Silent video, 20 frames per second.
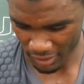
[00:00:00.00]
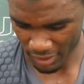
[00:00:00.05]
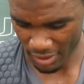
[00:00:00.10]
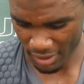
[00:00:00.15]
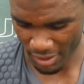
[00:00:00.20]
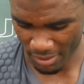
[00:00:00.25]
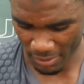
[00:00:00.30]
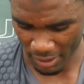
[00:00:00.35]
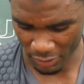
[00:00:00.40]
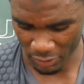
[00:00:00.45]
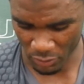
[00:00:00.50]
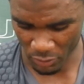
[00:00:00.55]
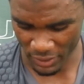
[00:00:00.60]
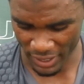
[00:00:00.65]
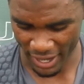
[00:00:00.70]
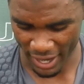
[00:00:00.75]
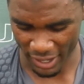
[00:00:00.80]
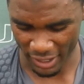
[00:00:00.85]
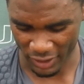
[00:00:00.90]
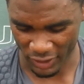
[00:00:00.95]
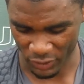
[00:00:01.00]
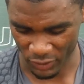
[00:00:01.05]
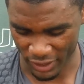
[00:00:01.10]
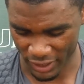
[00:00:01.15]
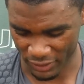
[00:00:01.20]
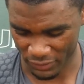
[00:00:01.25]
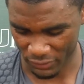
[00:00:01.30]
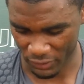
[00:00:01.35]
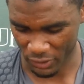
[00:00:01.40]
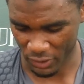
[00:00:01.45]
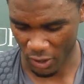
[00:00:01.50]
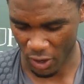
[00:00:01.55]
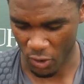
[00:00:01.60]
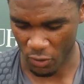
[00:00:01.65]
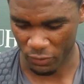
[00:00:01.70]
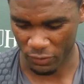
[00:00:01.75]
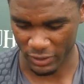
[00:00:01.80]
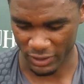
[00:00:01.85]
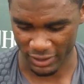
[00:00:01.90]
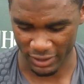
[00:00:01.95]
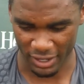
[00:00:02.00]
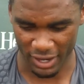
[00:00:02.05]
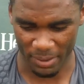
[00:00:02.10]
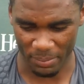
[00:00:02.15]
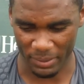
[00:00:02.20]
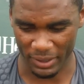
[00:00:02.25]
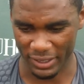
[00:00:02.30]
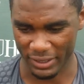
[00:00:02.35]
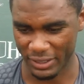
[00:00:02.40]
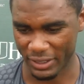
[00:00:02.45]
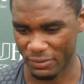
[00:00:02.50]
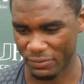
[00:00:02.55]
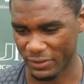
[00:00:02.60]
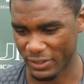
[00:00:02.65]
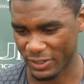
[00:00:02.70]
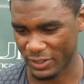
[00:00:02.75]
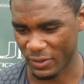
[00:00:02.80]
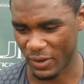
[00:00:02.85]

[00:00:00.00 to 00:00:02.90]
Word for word: Um, I knew we had a transfer offensive guy playing defense,